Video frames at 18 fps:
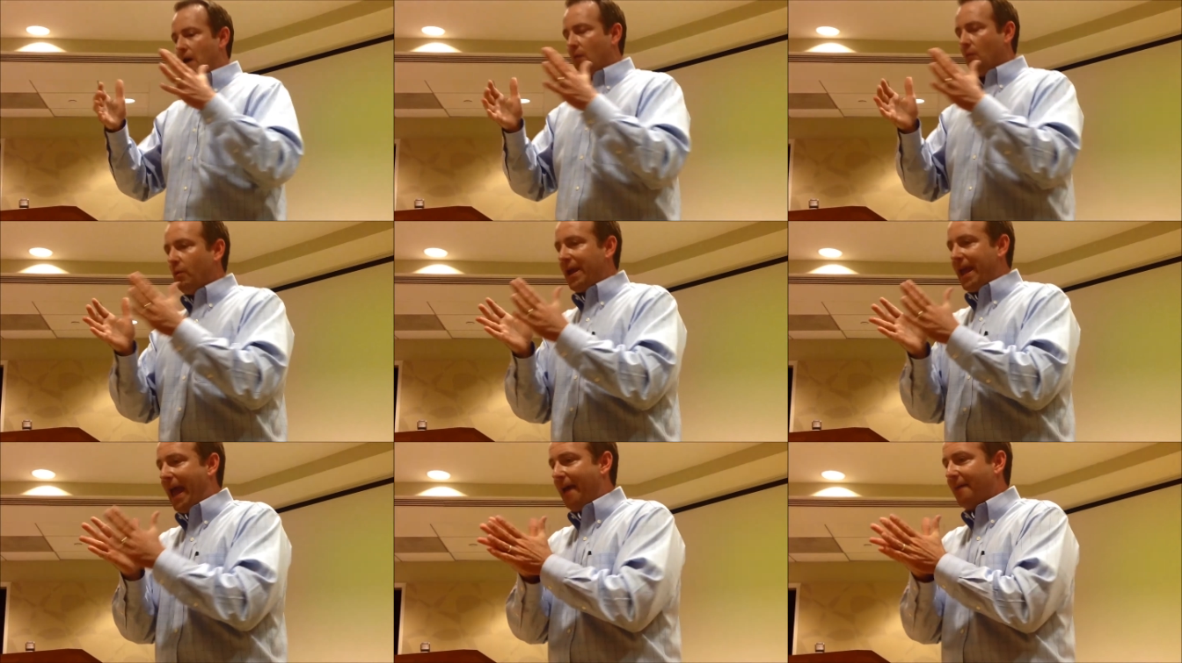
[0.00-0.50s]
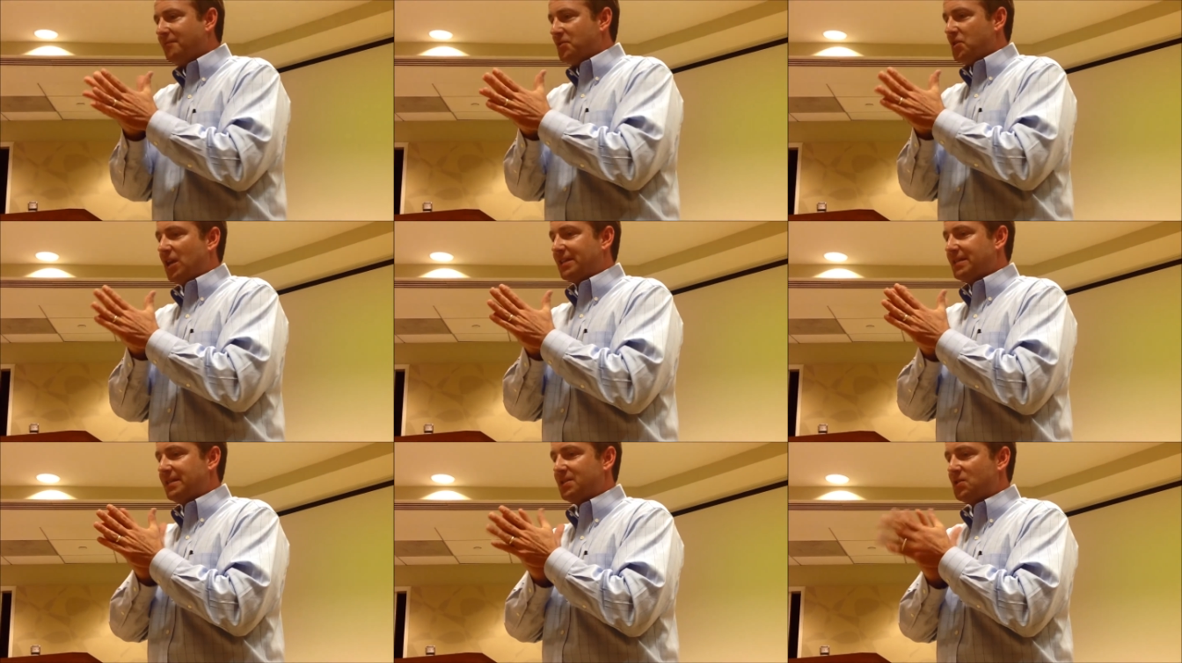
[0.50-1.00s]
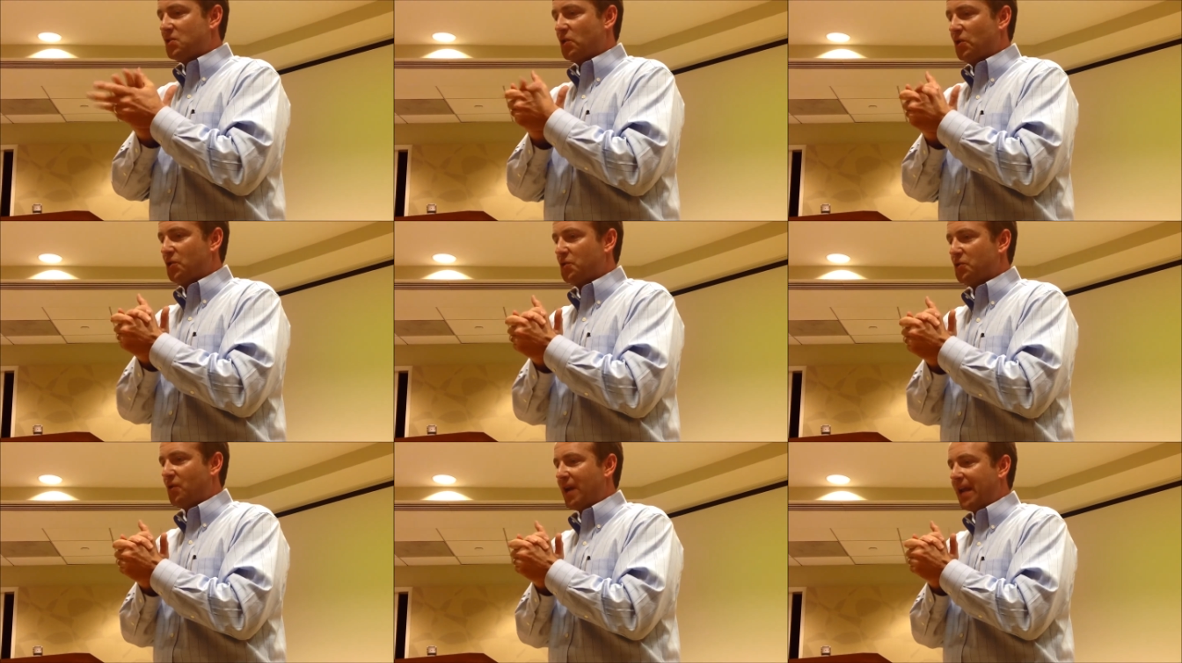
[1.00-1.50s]
we have Jesse's
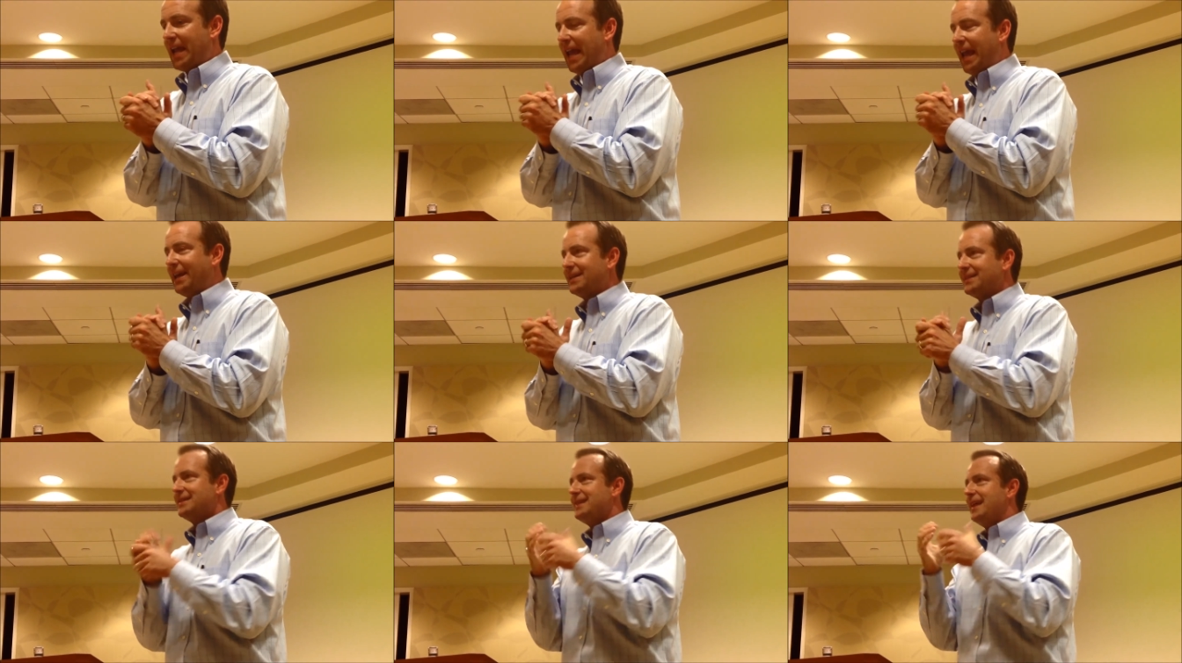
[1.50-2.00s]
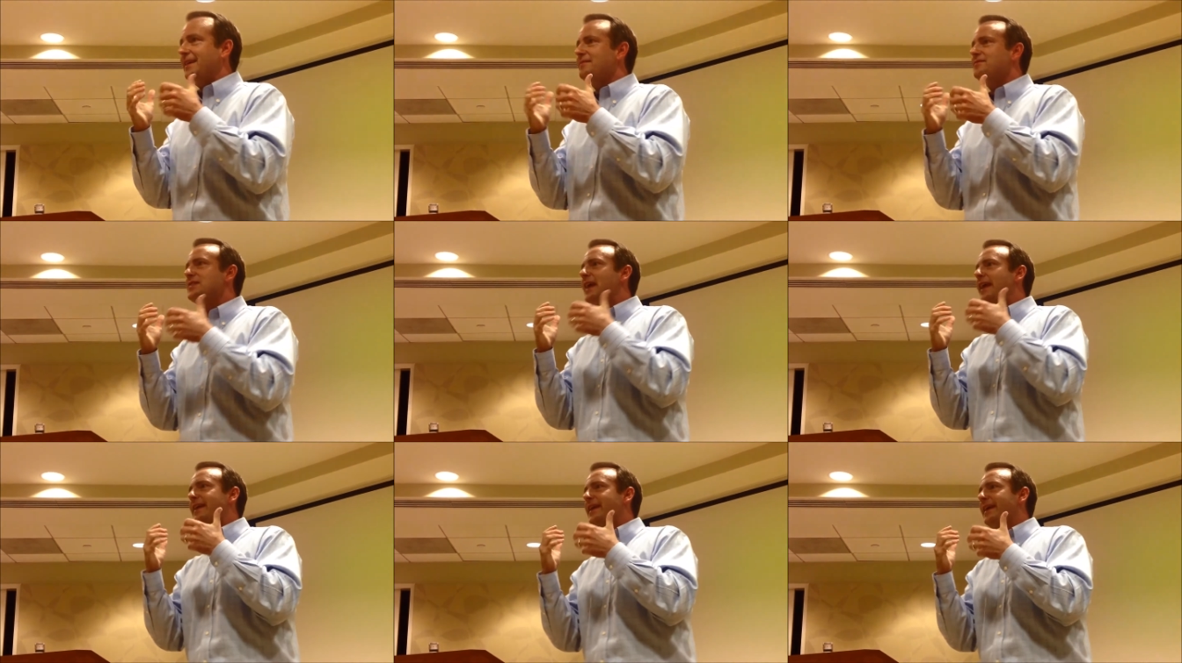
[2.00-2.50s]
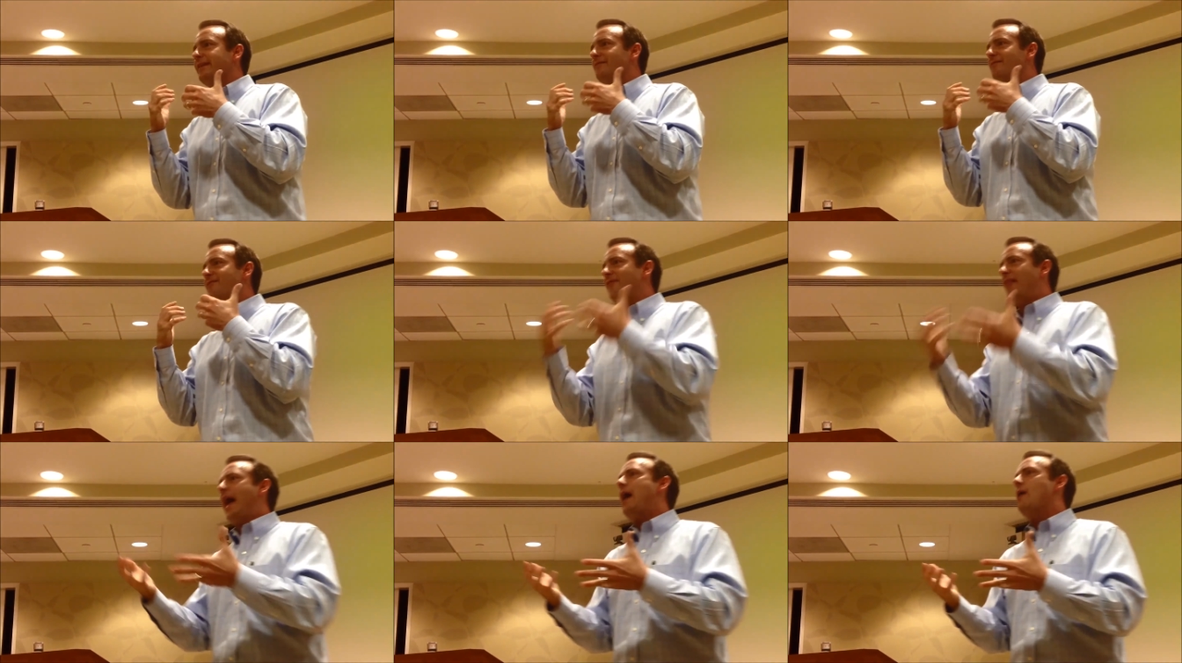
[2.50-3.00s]
surgery, and instead of sending
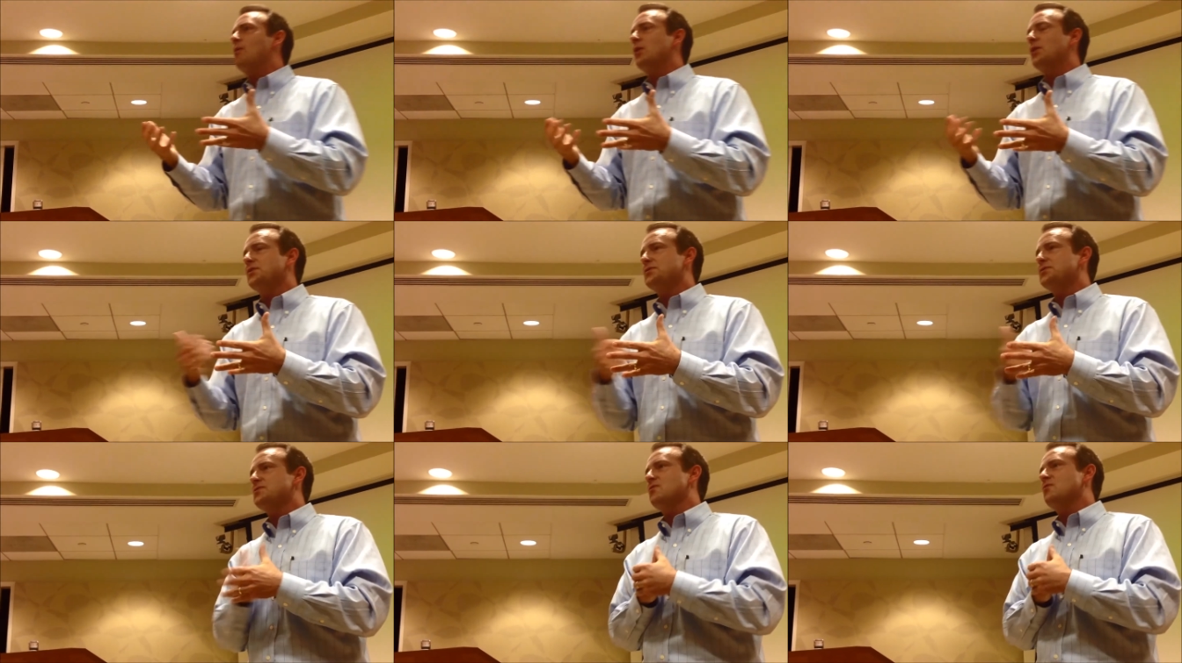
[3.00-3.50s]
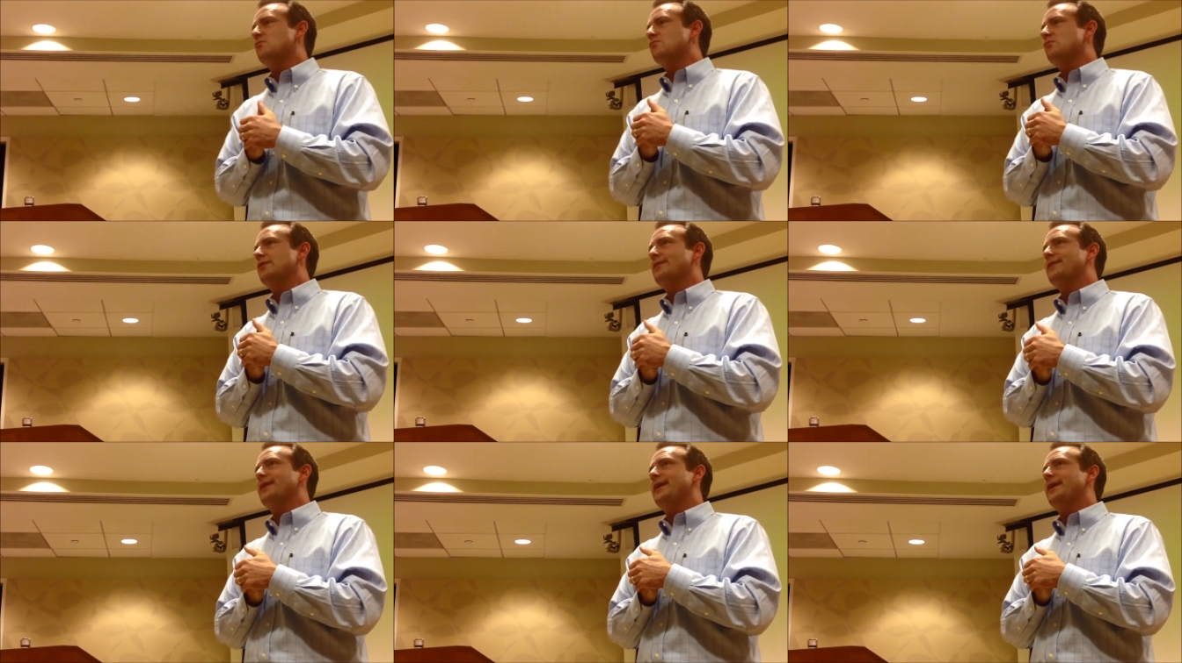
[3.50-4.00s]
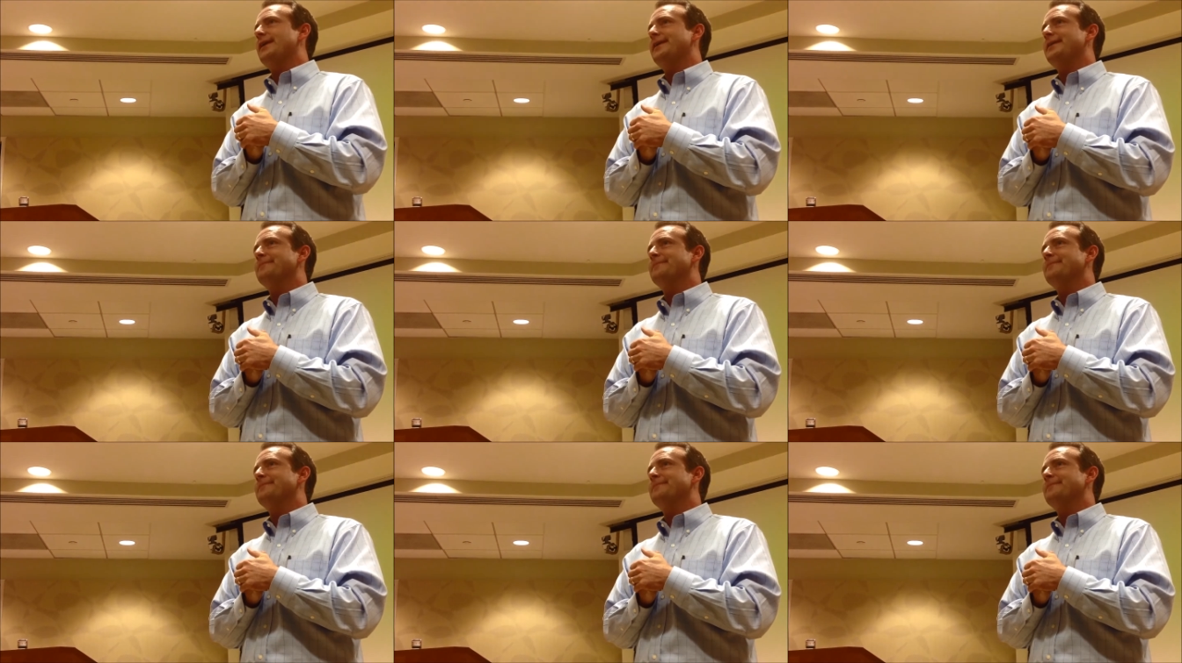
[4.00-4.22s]
flowers or,